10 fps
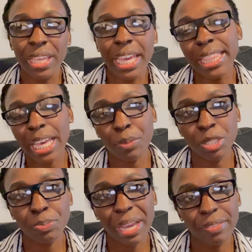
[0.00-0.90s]
And that
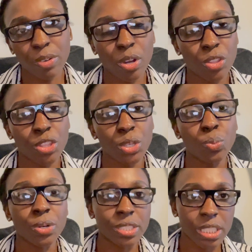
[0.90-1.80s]
was by far the
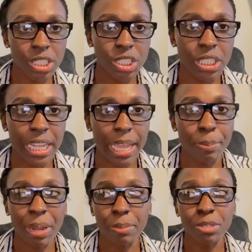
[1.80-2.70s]
worst decision I
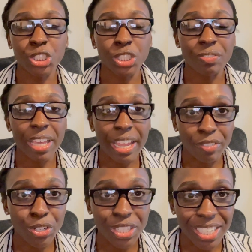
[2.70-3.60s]
probably should have
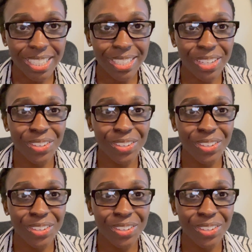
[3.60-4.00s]
ever done,